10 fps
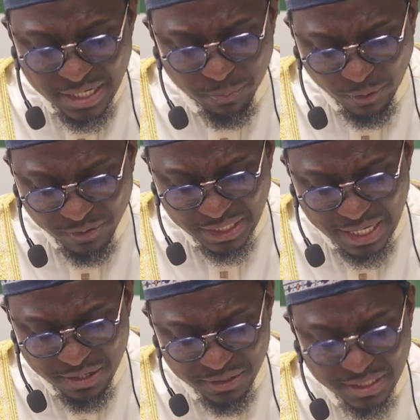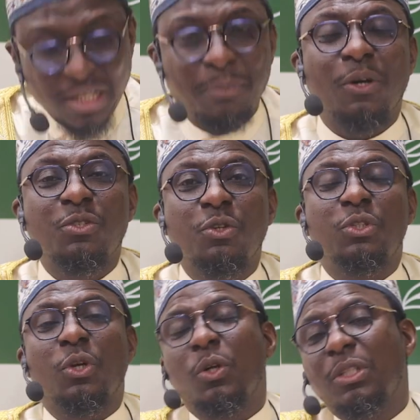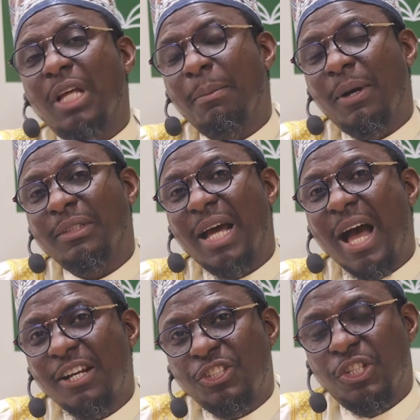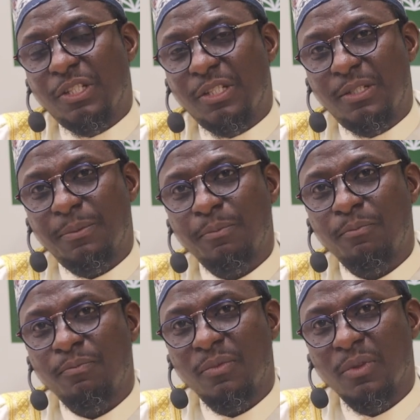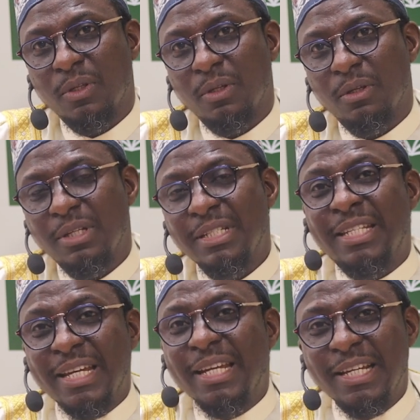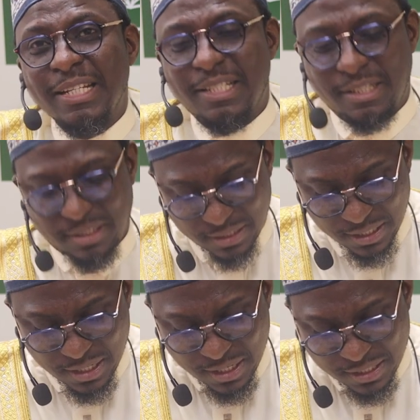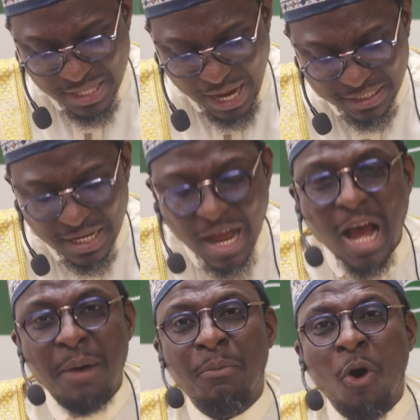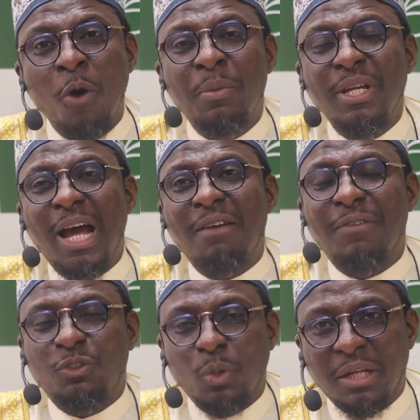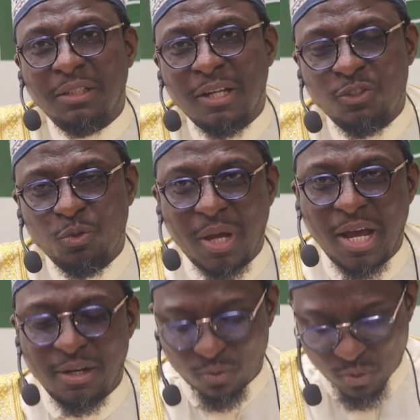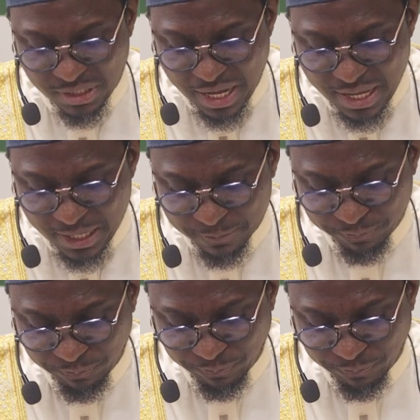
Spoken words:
the Prophet sallallahu alaihi wasallam also talked about actions, deeds that are more beloved to Allah subhanahu wa ta'ala.